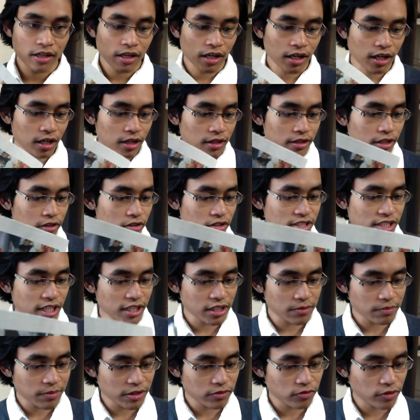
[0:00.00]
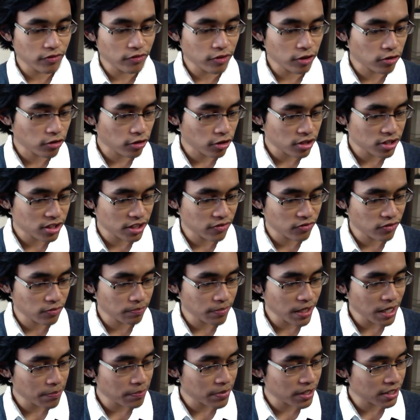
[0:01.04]
Now the sentiment with across different
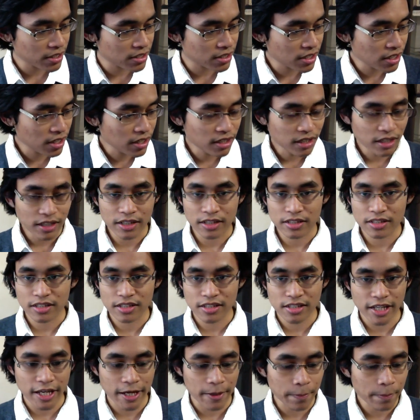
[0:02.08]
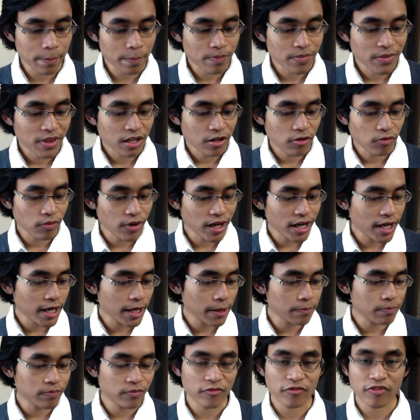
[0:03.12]
papers is the same, where
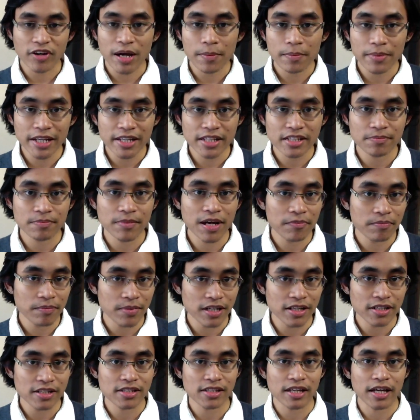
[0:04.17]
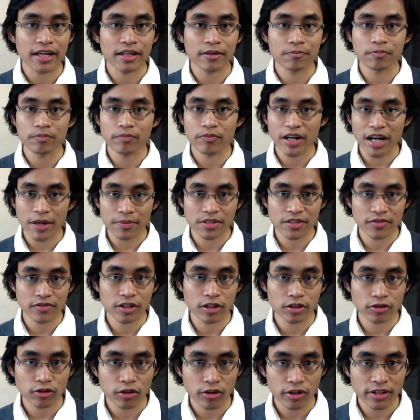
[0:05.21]
families, members and perhaps even
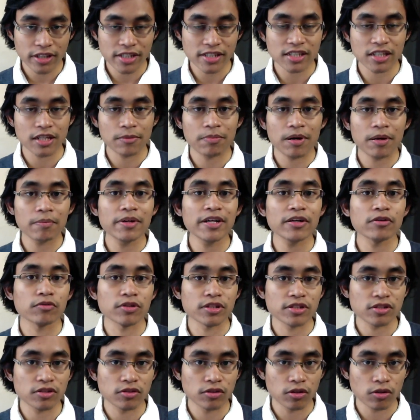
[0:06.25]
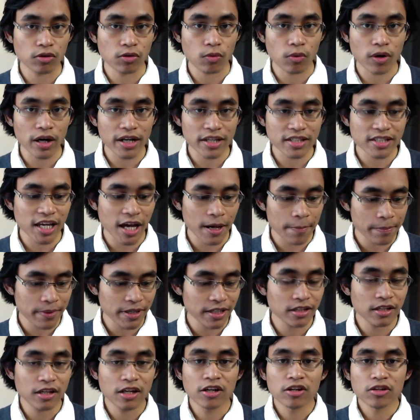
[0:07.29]
authorities and the public wants to know what has
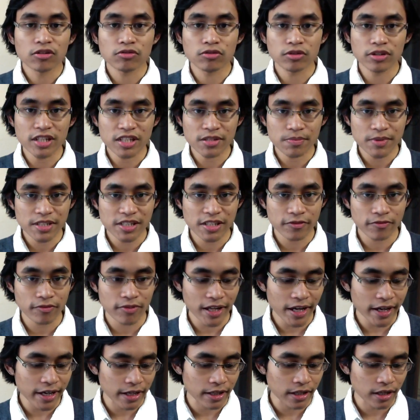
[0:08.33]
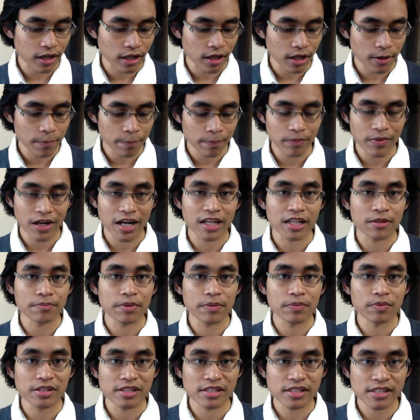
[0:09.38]
happened to this missing flight. Are the
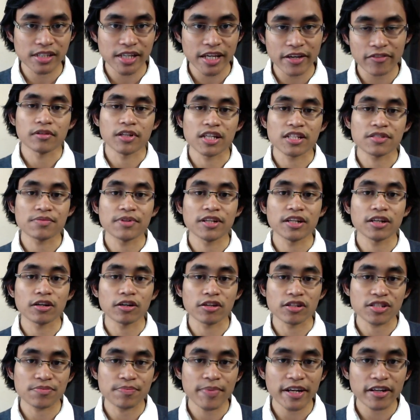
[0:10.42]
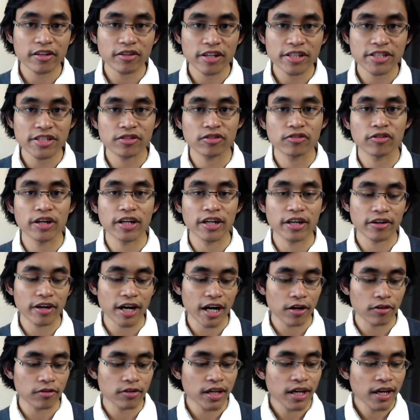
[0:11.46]
people safe? There's been a lot of speculation going
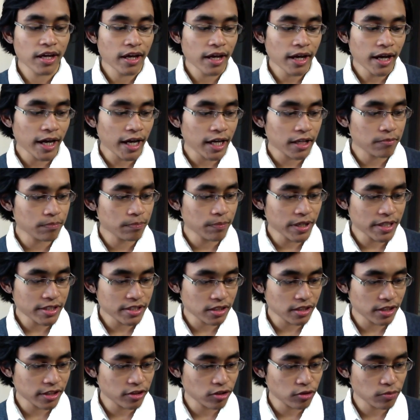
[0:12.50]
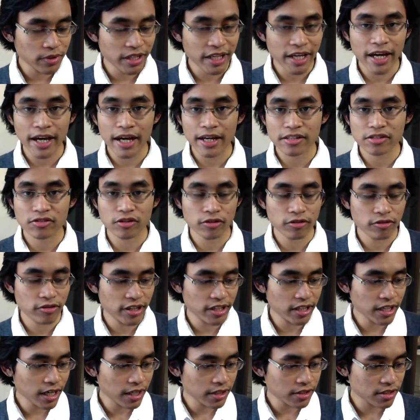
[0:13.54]
around and basically nobody has
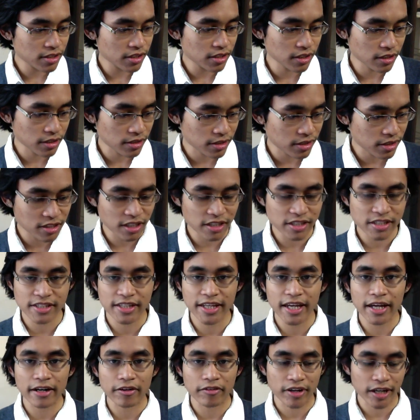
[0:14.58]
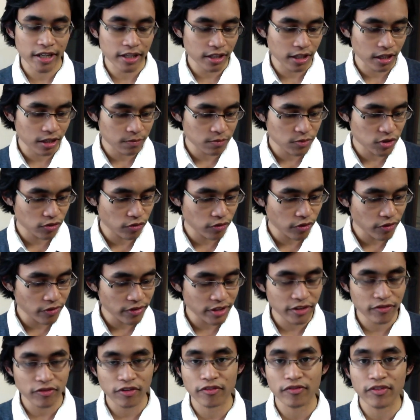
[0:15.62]
concrete answers just yet, right? So we're
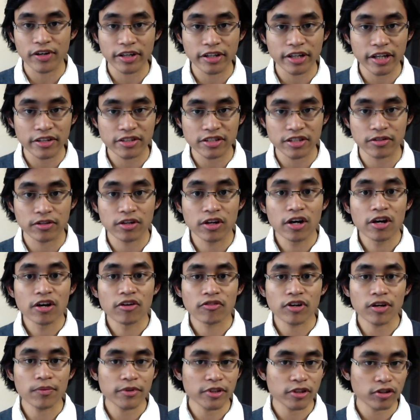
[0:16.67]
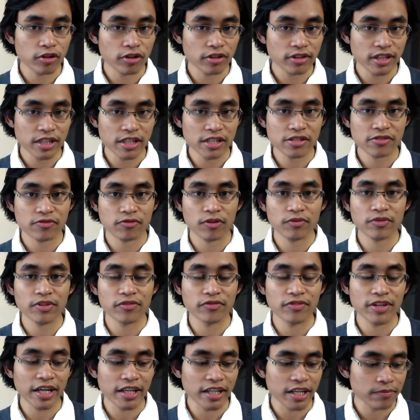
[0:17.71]
waiting for verification from authorities, from the
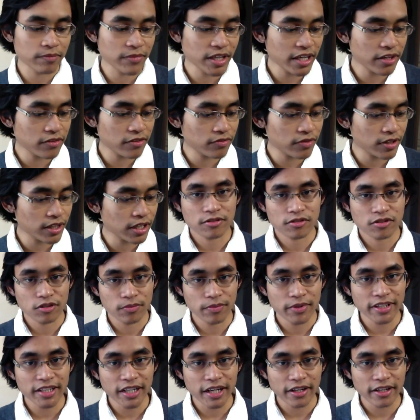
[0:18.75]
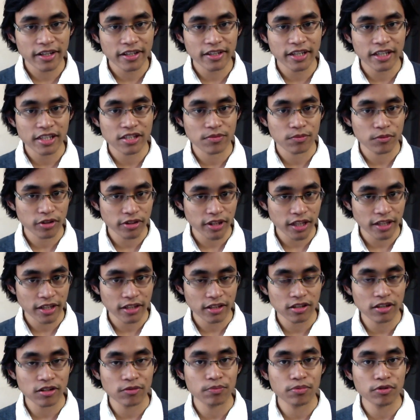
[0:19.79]
Vietnam Navy. So Berita Harian takes a more
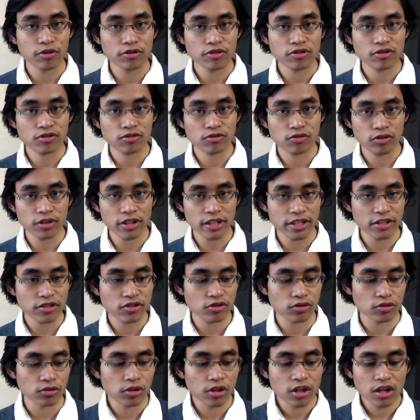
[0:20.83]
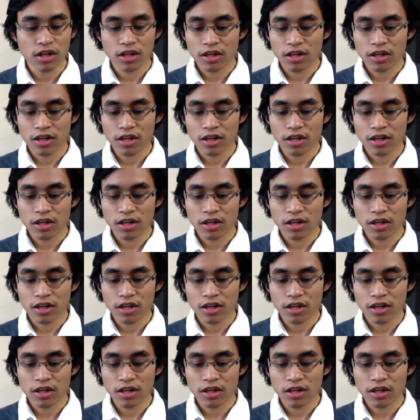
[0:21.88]
technical approach to the issue.